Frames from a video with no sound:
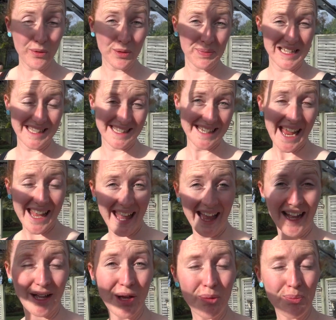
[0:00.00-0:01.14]
would be
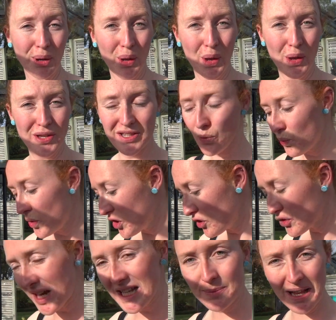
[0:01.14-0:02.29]
staking because when you
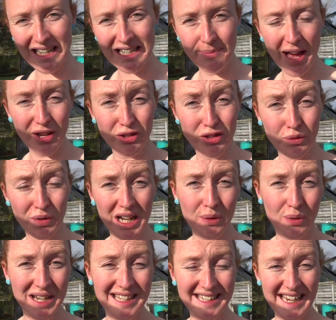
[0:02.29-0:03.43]
transplant tomatoes you really
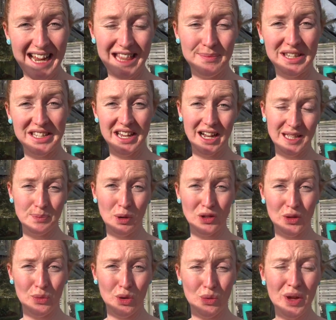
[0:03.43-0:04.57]
want to stake them as young as
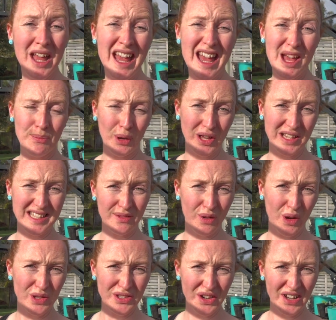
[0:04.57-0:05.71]
possible because their
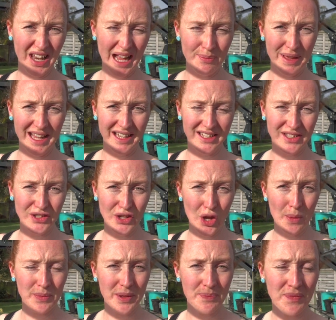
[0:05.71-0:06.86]
roots don't like being
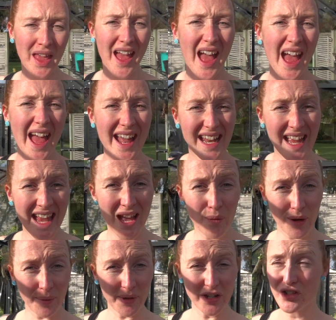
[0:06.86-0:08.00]
disturbed. And here
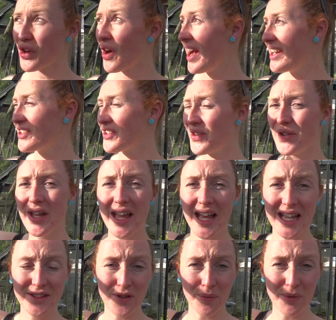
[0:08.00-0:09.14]
what I'm going to try and do
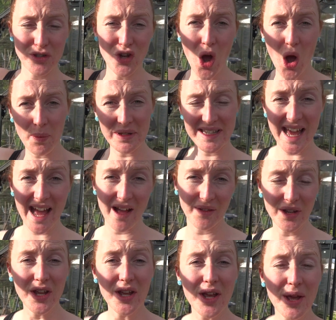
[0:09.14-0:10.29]
is from the top
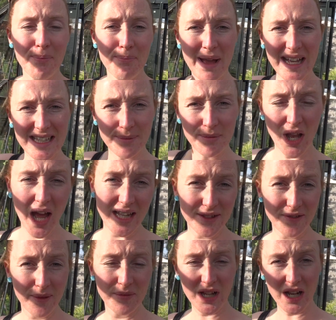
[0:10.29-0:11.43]
down make some lines
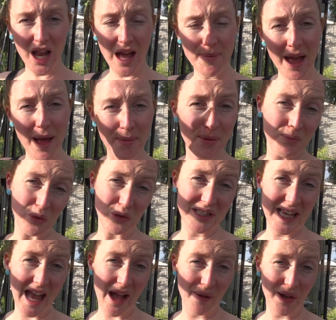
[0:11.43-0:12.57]
for them to climb up. We'll
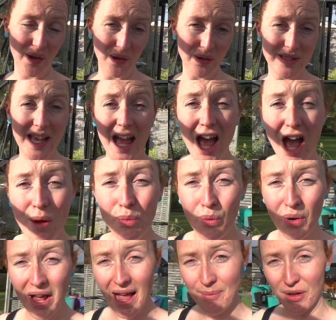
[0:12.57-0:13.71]
see how it goes. But
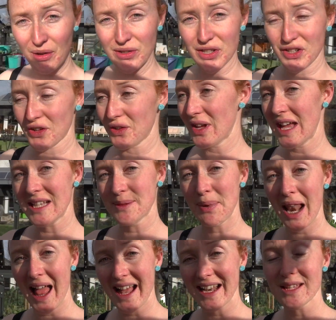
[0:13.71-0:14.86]
what I am going to do is
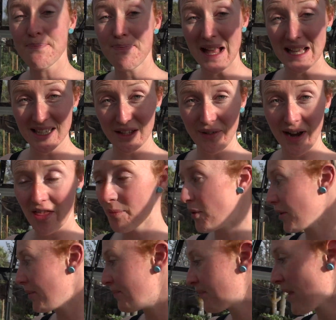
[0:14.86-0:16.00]
plant basil around the
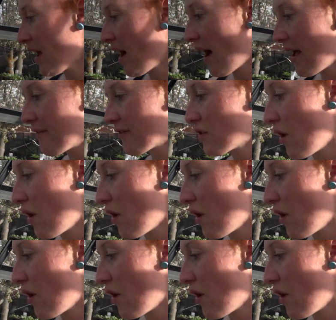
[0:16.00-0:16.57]
bottom. I have